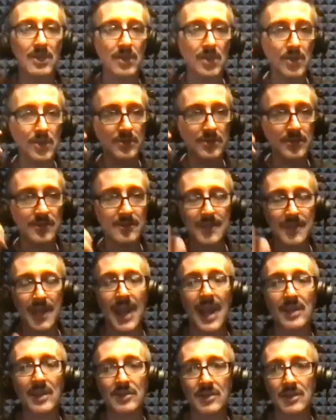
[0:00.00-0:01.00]
I use is
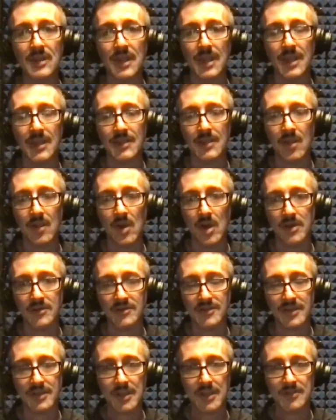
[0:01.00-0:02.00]
actually the
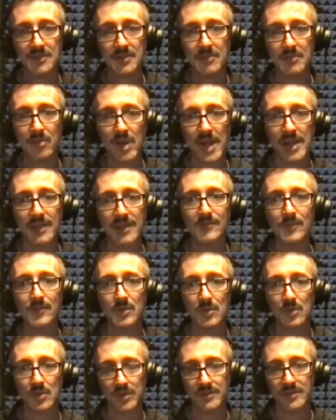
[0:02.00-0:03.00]
Austin Custom Brass
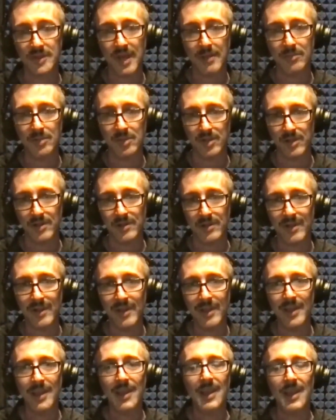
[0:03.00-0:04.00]
flugel, the doubler.
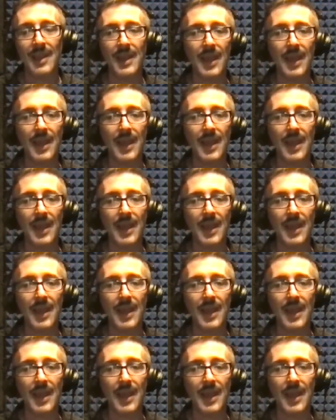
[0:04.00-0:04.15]
Mm-hmm.